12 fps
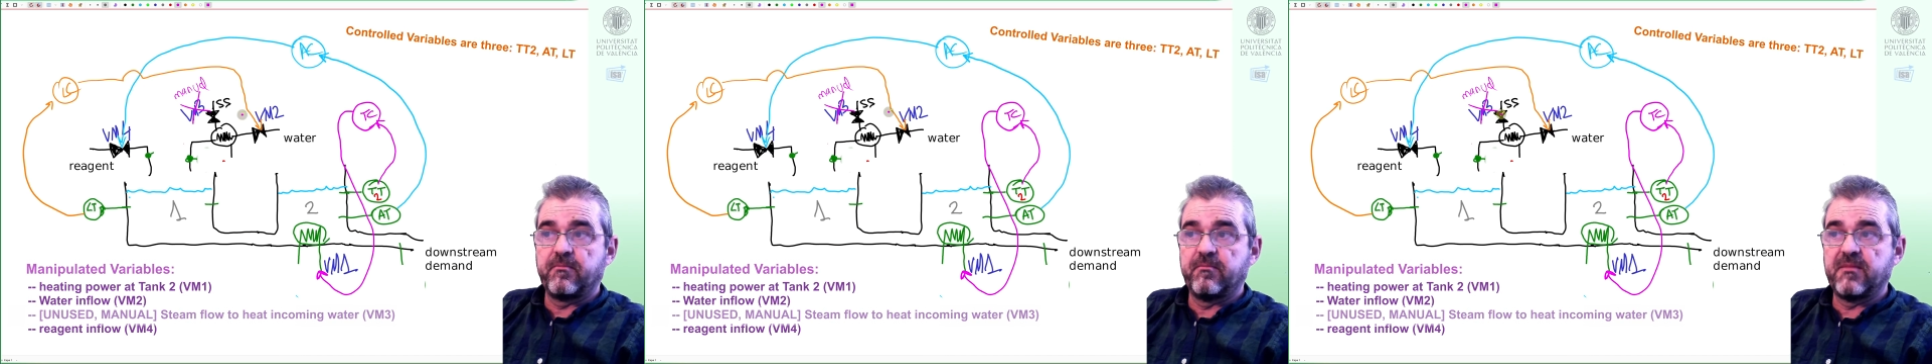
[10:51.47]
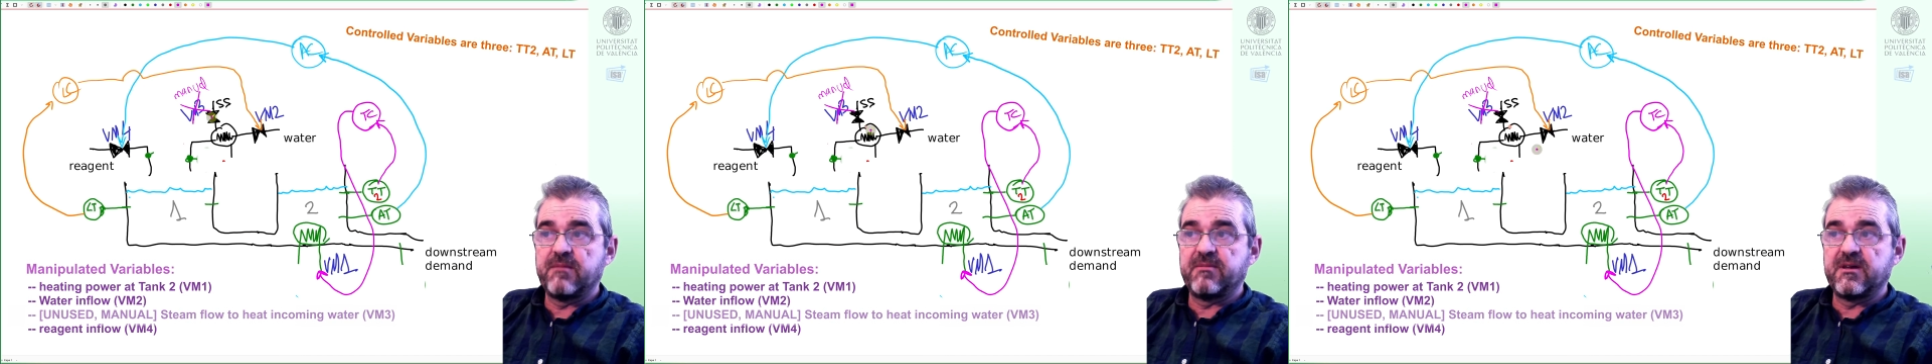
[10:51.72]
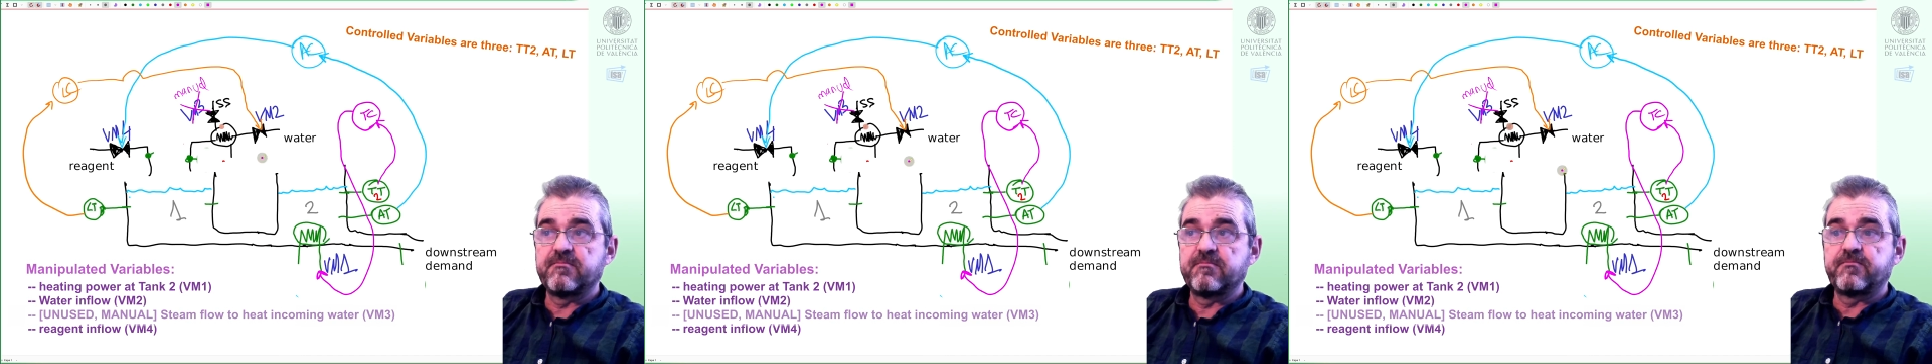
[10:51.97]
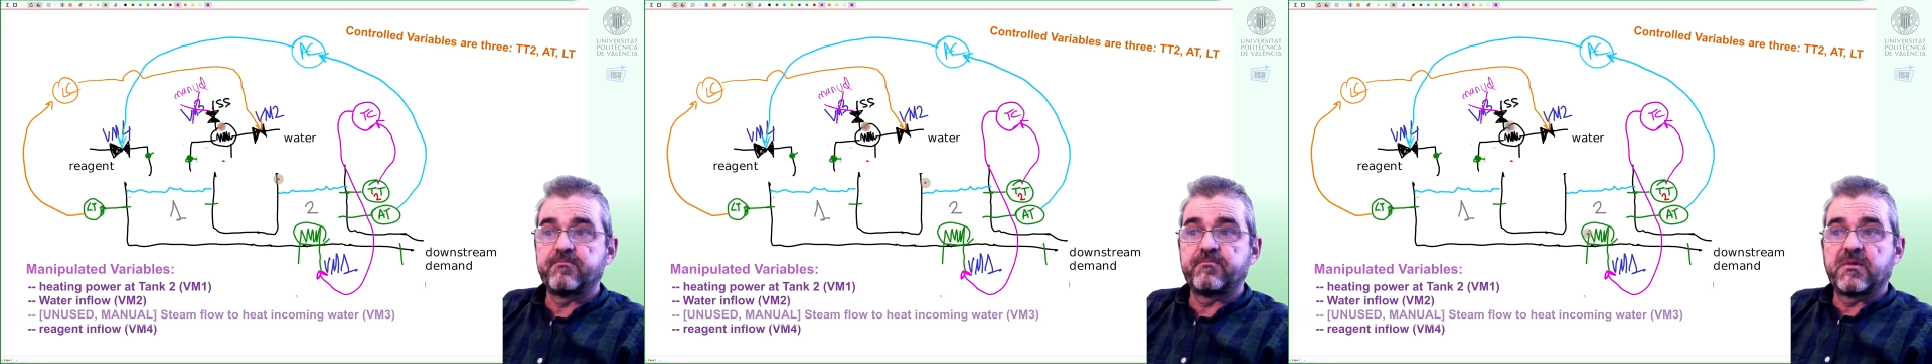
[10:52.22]
maybe
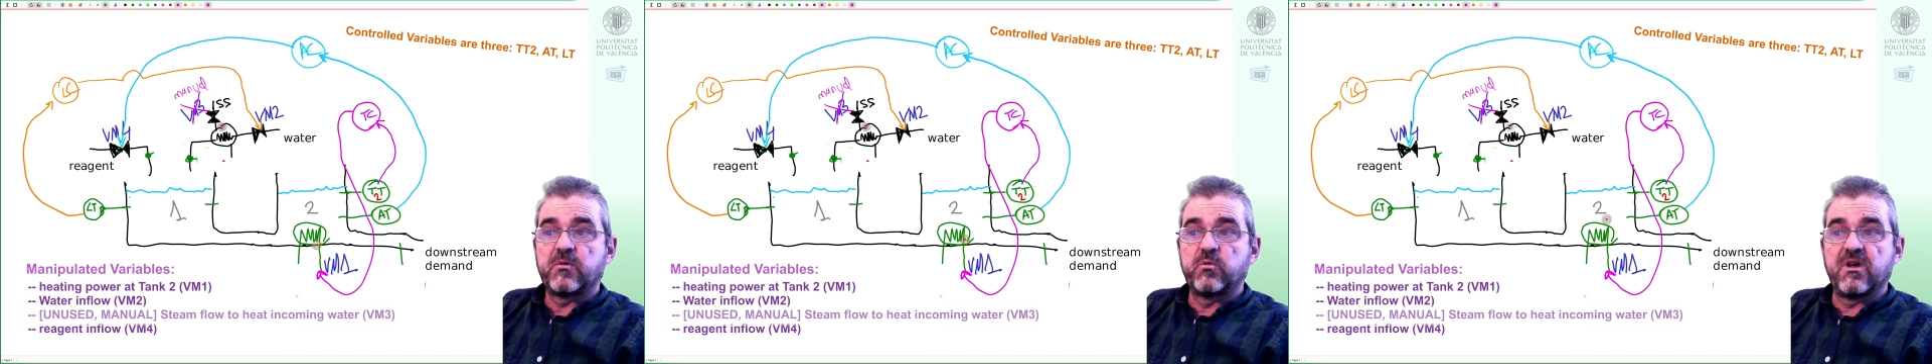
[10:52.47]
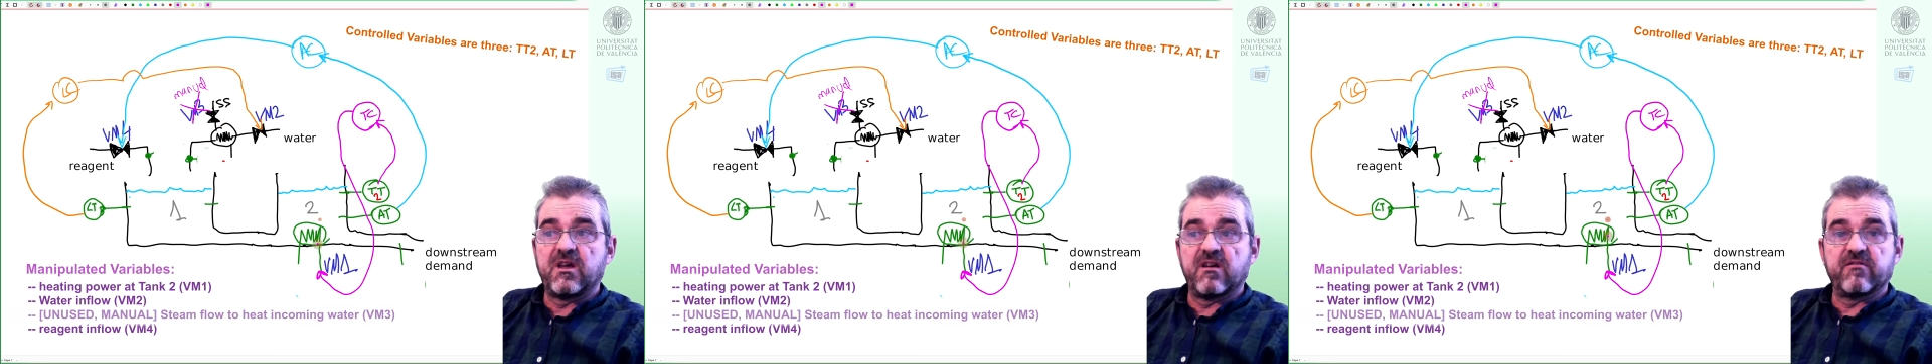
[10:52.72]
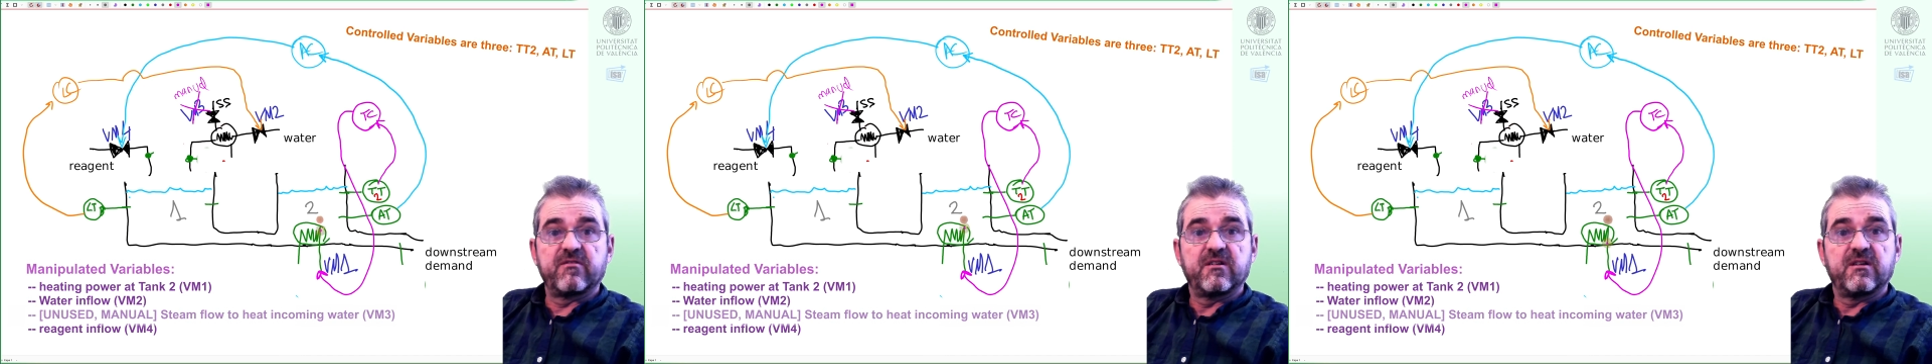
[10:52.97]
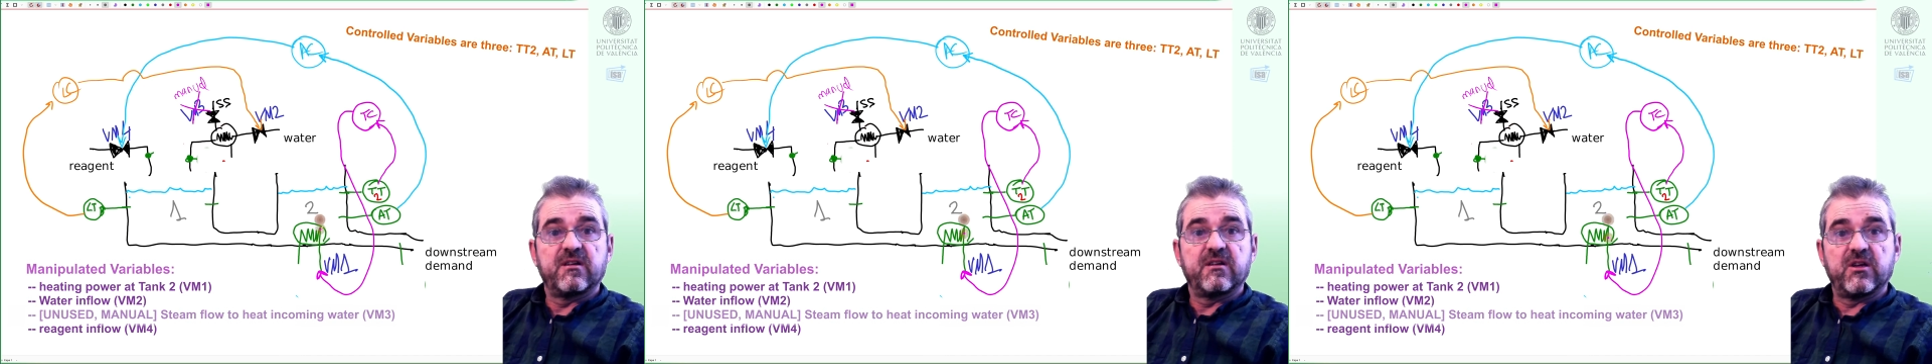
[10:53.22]
we have
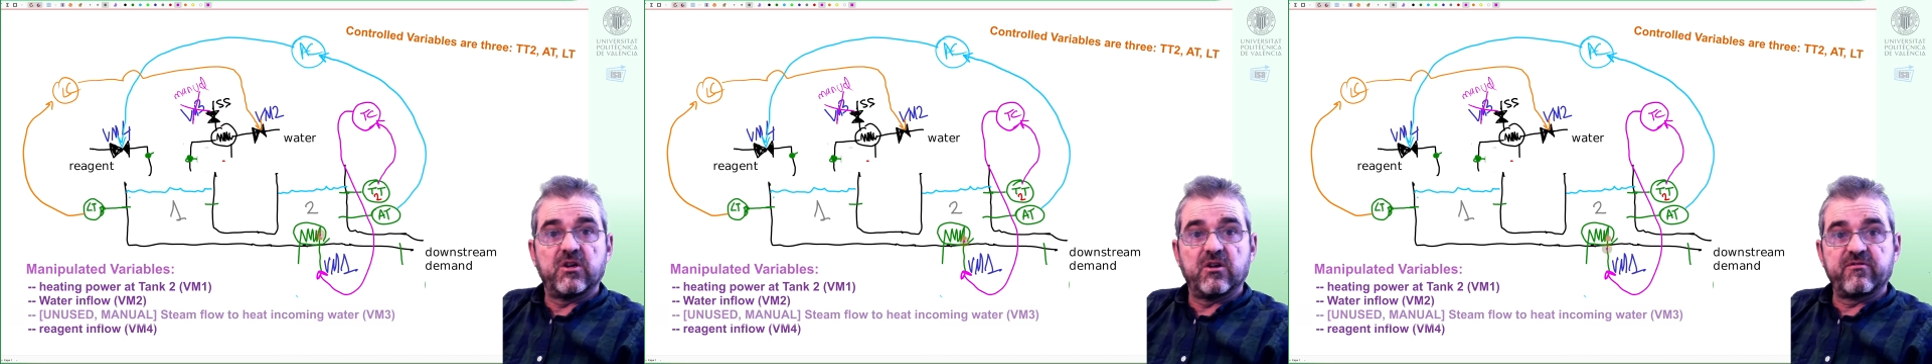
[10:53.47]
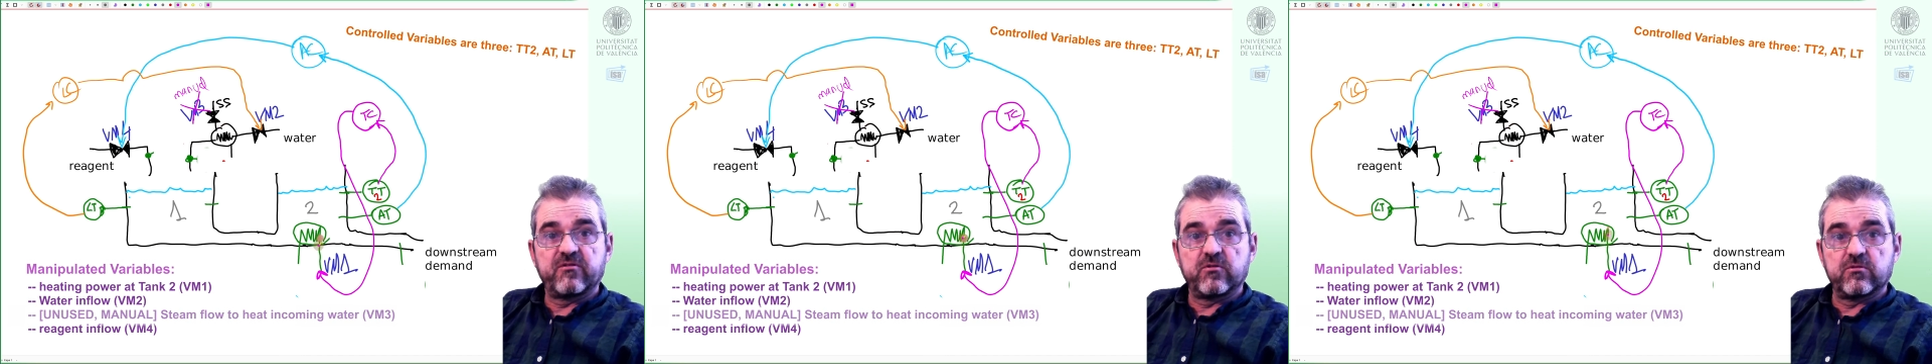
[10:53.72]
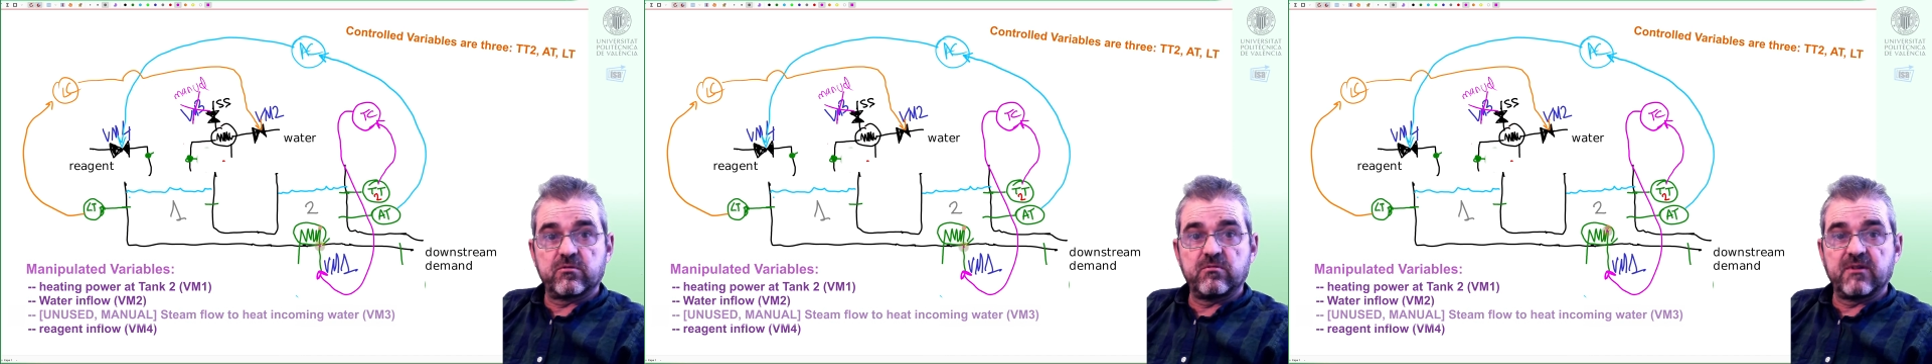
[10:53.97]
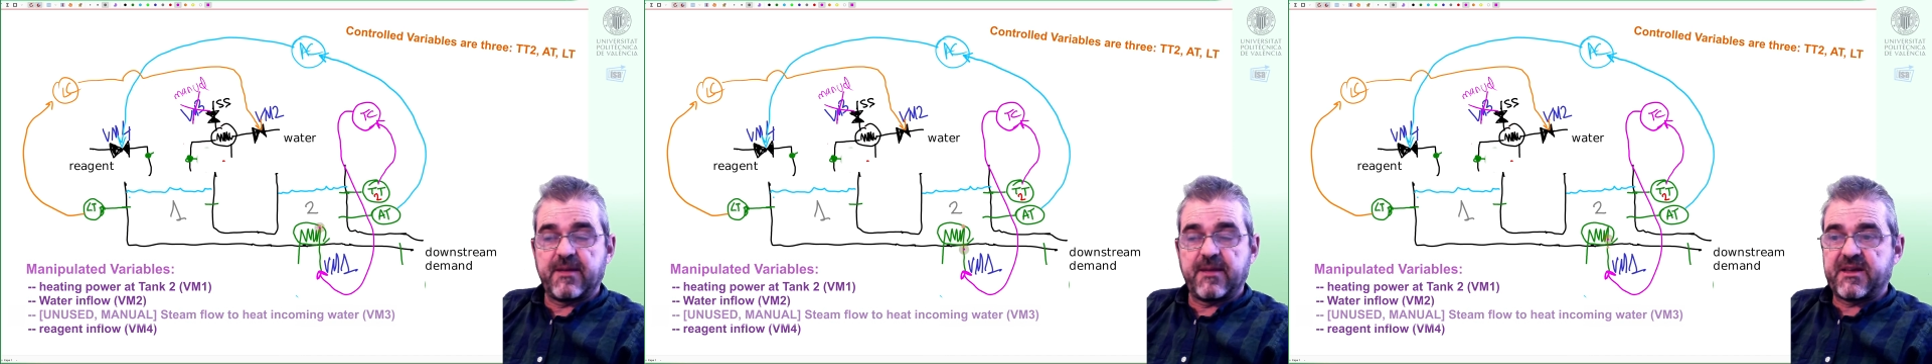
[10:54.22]
enough
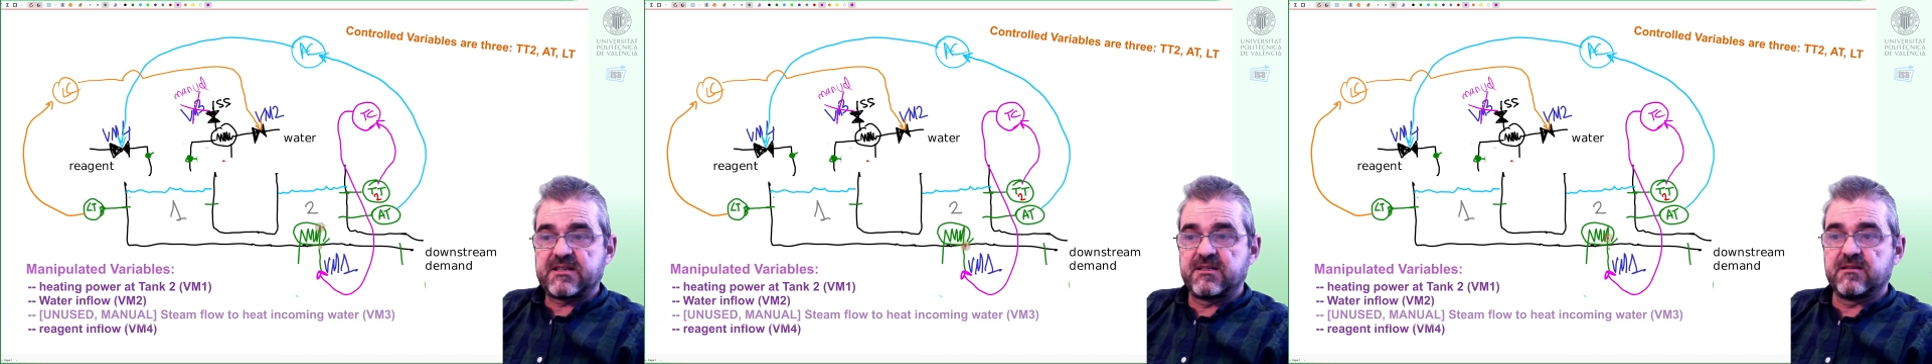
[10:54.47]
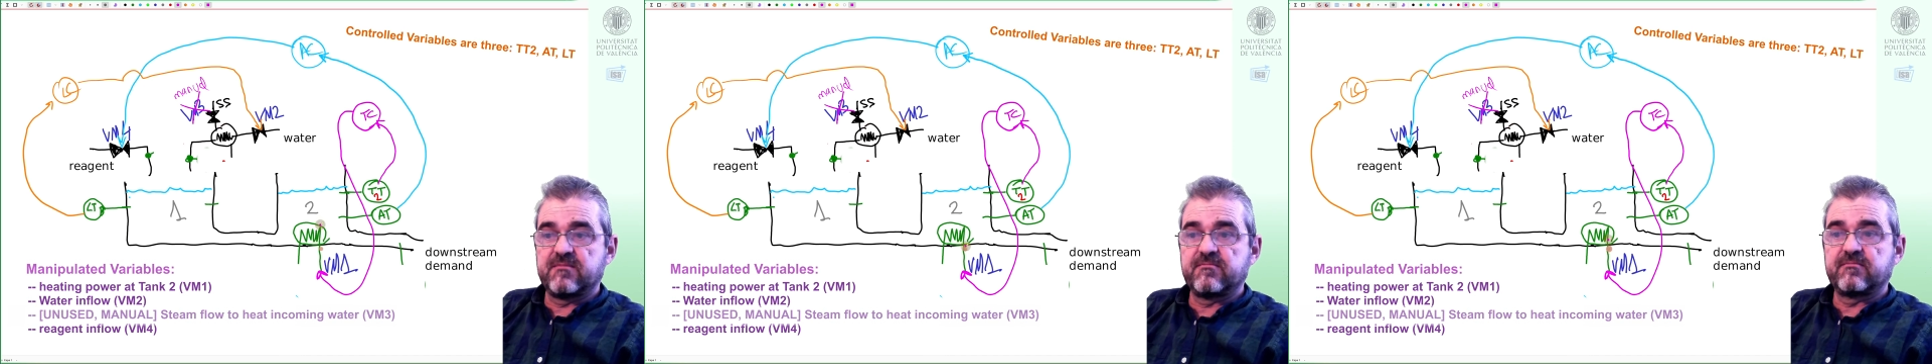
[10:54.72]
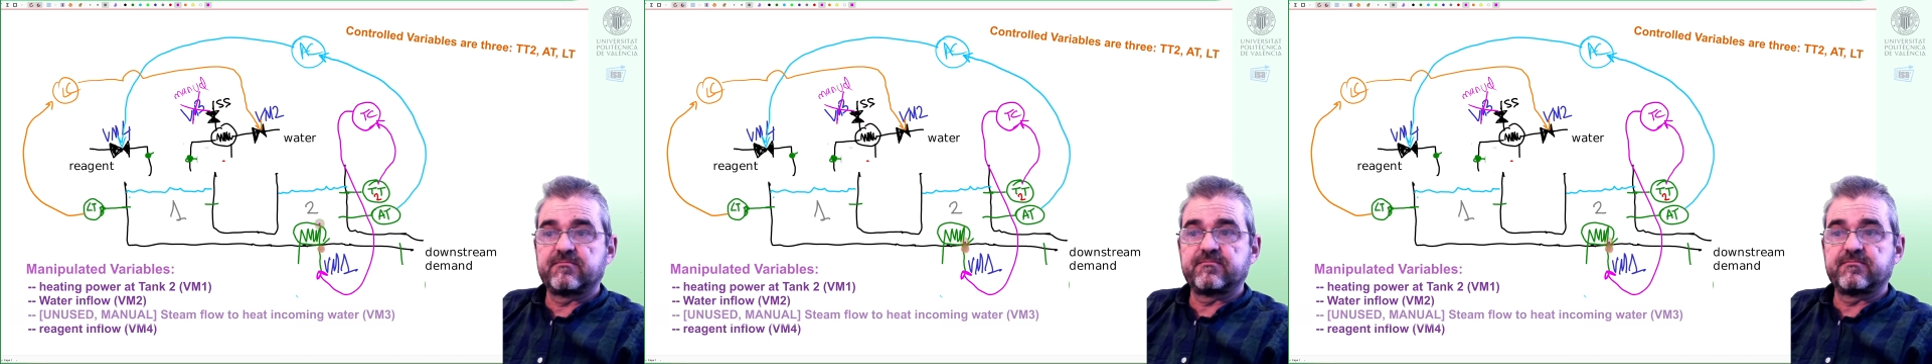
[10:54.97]
control capacity